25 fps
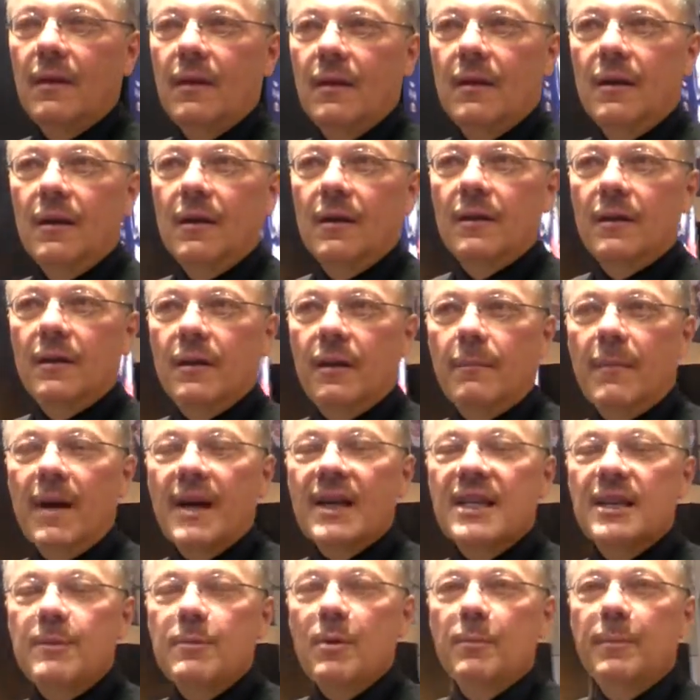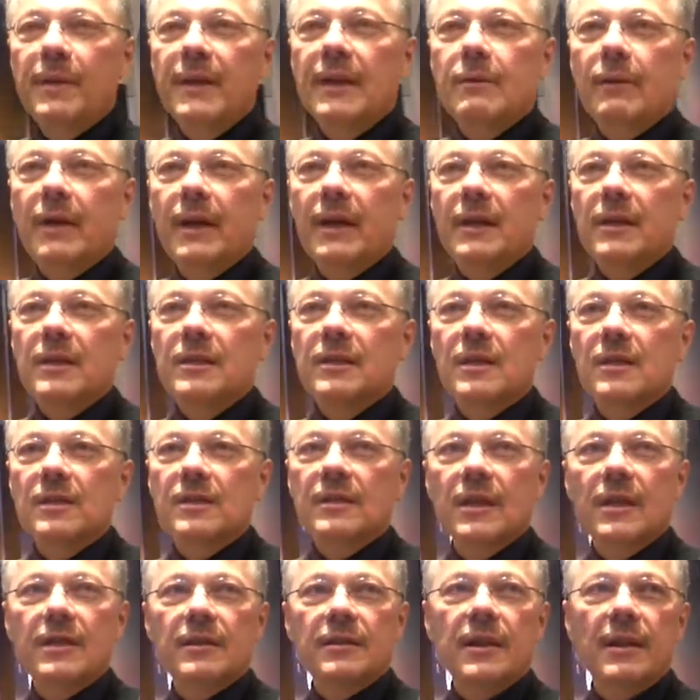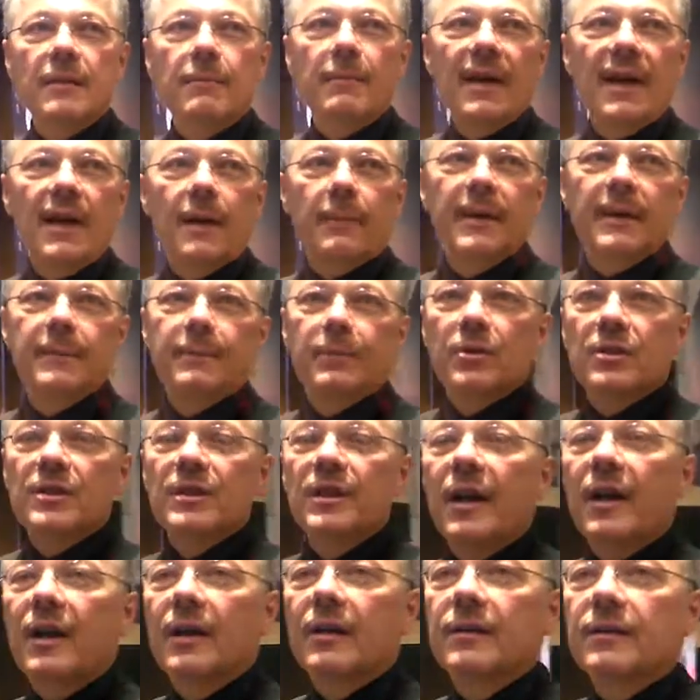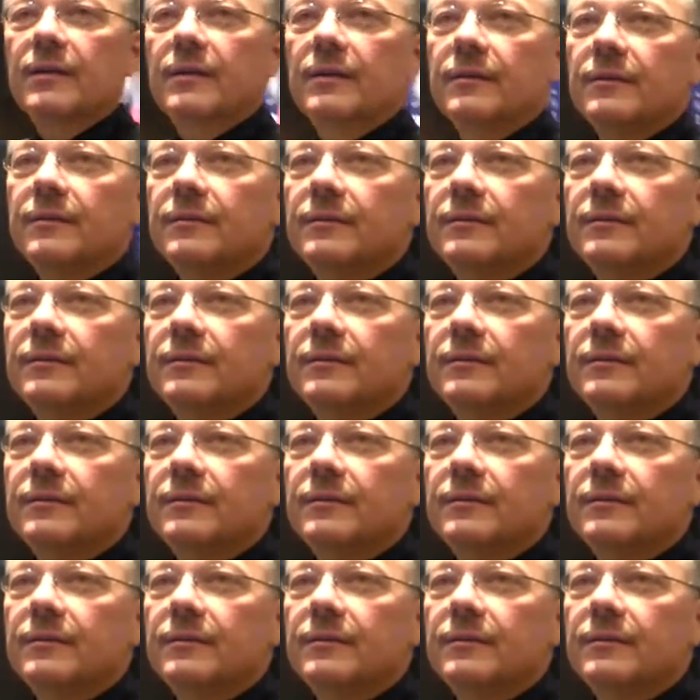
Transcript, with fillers: It's the maximum bitrate is uh, 16 megabit per second.